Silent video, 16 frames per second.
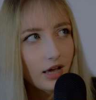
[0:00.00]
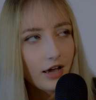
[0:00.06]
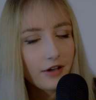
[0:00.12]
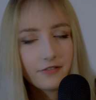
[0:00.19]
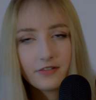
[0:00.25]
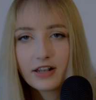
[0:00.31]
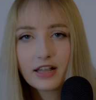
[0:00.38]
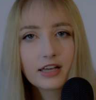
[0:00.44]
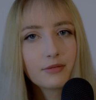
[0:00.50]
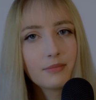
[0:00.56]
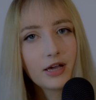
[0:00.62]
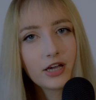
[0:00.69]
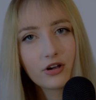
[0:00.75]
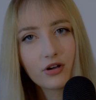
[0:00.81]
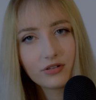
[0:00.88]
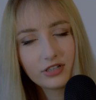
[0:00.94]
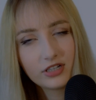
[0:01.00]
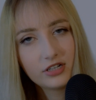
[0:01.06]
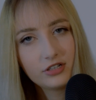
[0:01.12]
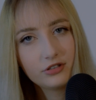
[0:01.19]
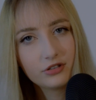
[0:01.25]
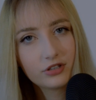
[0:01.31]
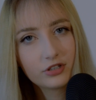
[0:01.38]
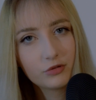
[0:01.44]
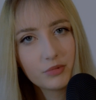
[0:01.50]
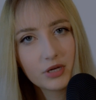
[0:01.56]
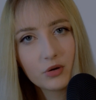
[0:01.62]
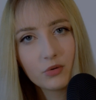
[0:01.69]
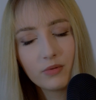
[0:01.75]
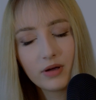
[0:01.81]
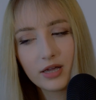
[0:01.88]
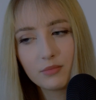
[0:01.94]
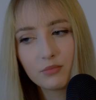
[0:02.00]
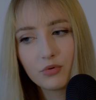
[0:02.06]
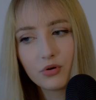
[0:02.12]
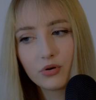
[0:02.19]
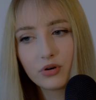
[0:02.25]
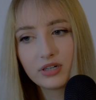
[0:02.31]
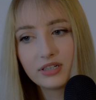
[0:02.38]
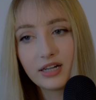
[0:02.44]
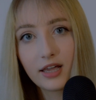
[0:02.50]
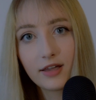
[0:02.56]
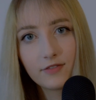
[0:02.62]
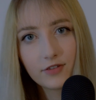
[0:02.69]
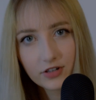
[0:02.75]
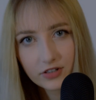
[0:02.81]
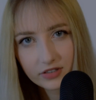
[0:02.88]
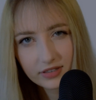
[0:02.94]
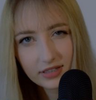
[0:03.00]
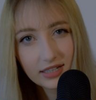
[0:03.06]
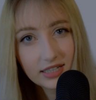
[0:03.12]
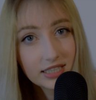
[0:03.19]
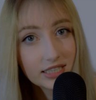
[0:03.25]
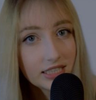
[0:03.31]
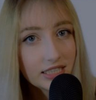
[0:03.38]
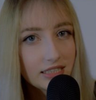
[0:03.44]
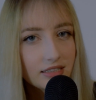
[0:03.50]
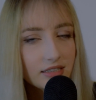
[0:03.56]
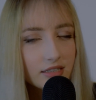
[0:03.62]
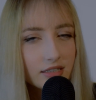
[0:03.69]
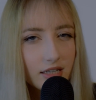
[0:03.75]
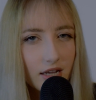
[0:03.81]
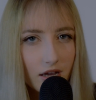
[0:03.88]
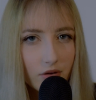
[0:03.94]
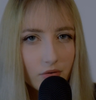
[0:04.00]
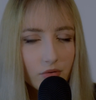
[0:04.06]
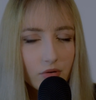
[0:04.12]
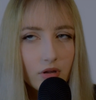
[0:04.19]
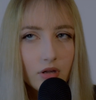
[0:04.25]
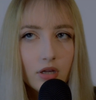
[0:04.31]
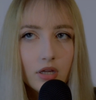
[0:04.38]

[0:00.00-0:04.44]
I feel like my content used to be way more diverse than it is now.